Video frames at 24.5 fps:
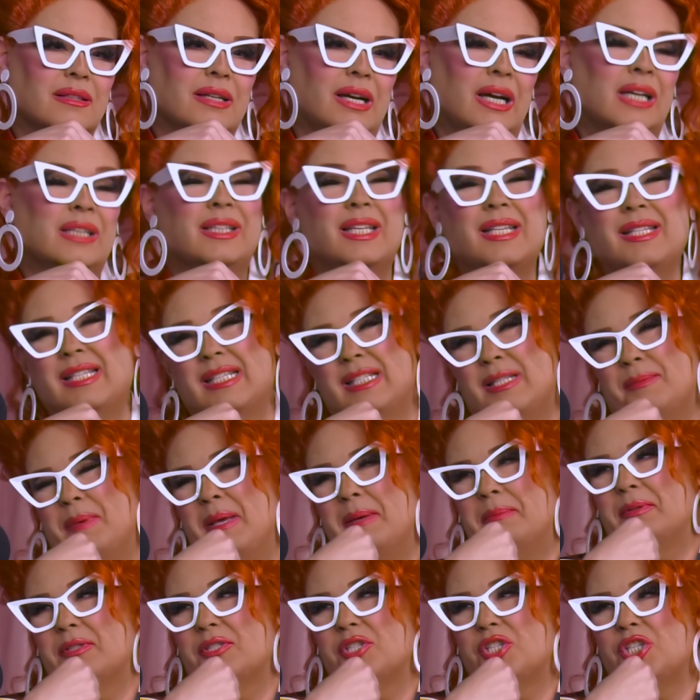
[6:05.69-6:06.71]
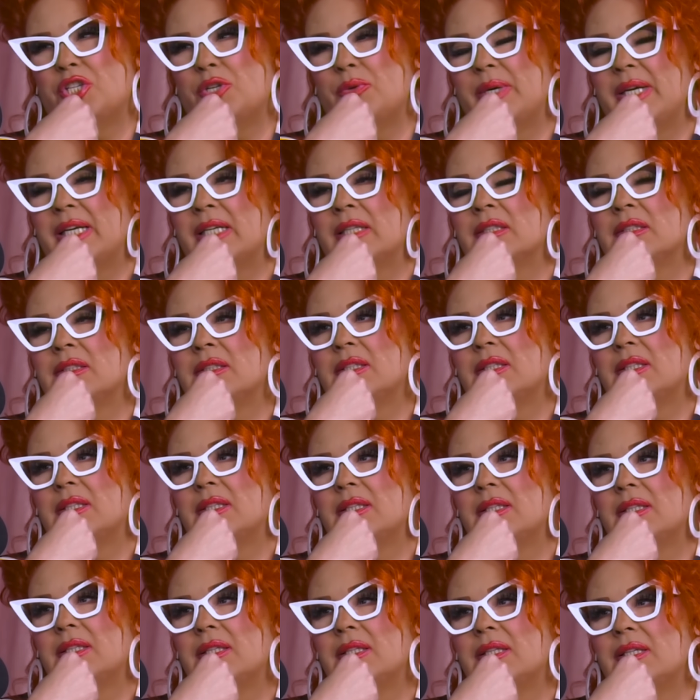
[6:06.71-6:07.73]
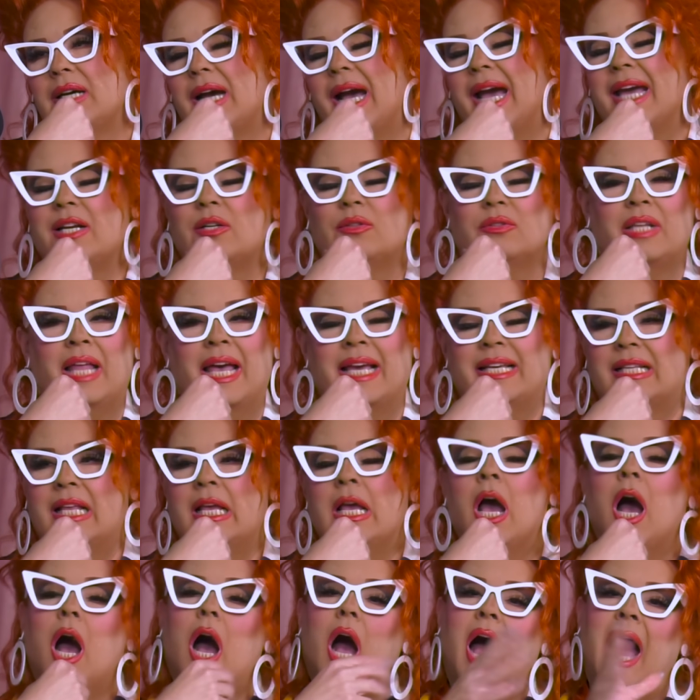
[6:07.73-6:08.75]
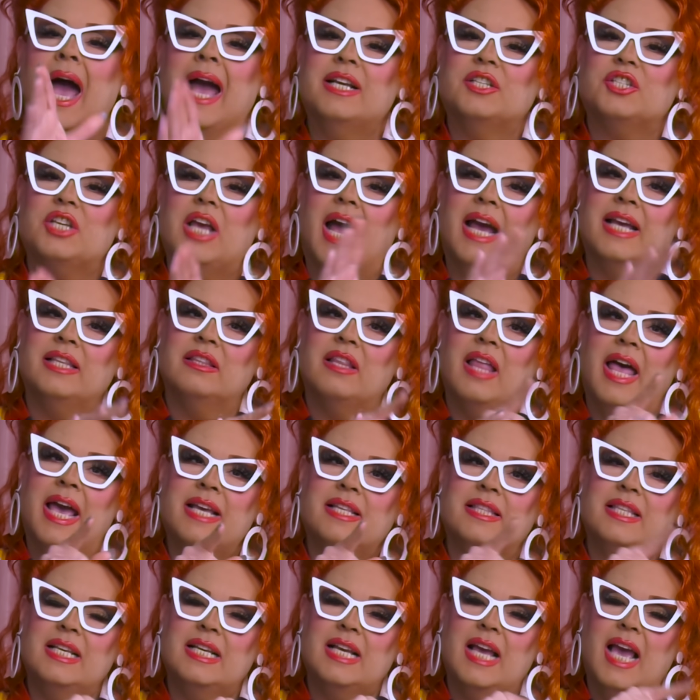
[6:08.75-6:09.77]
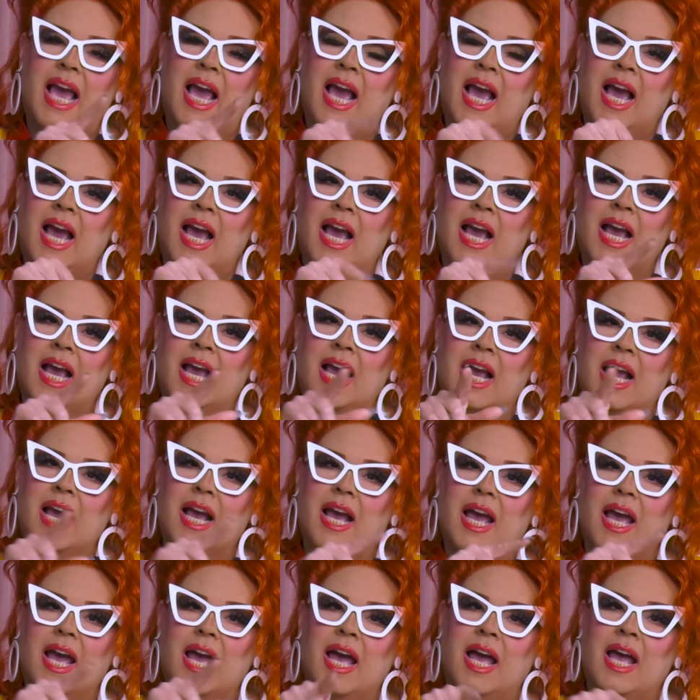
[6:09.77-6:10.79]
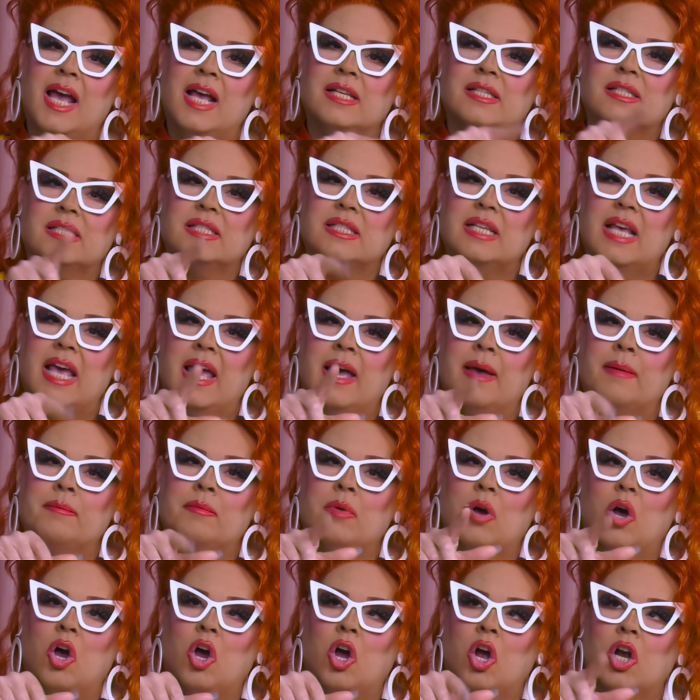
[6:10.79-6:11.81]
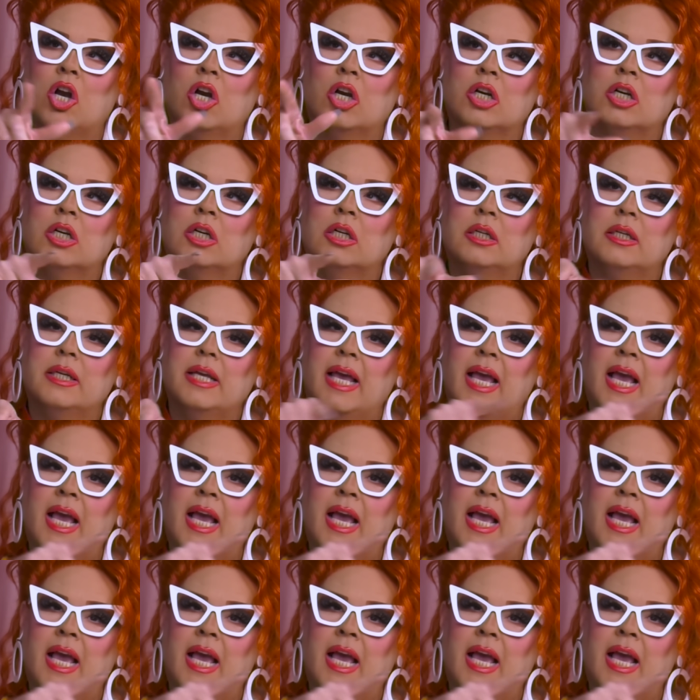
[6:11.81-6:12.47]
Unless it's people chewing. I like the ASMR,